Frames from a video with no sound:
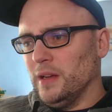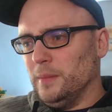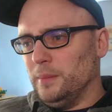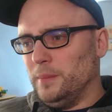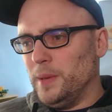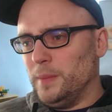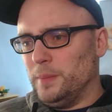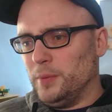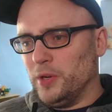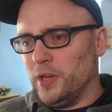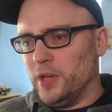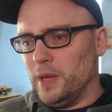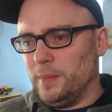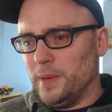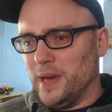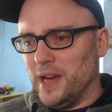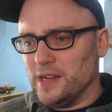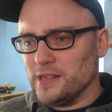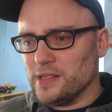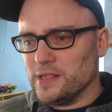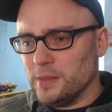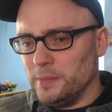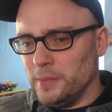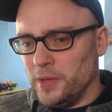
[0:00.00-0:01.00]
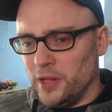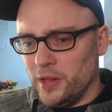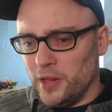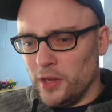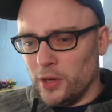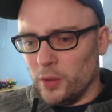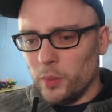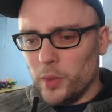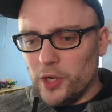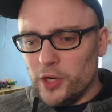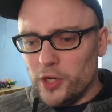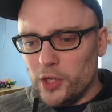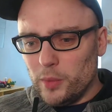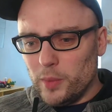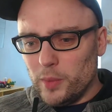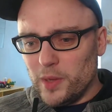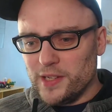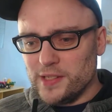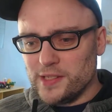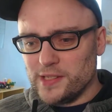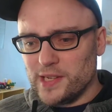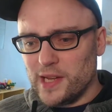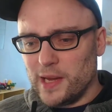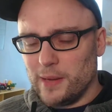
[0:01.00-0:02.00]
People keep asking me, like, where do you want
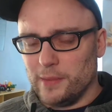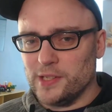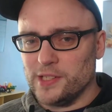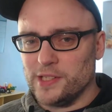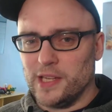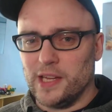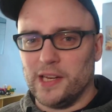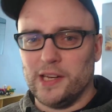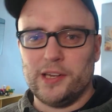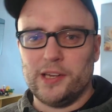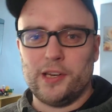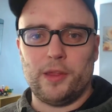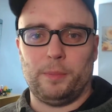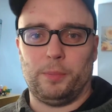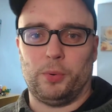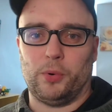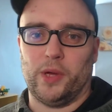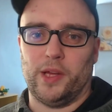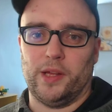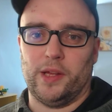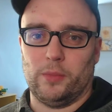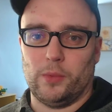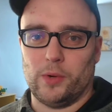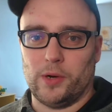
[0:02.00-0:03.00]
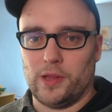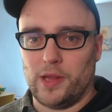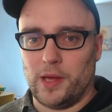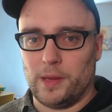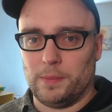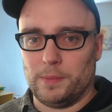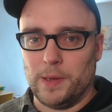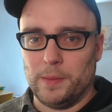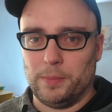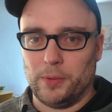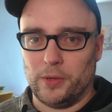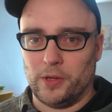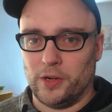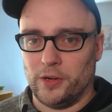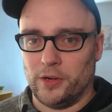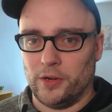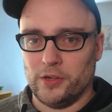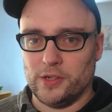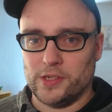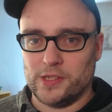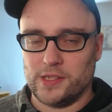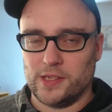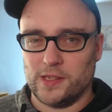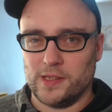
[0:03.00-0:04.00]
to stop? It's getting to the point where, like, people are
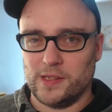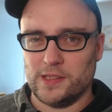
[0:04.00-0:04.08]
noticing.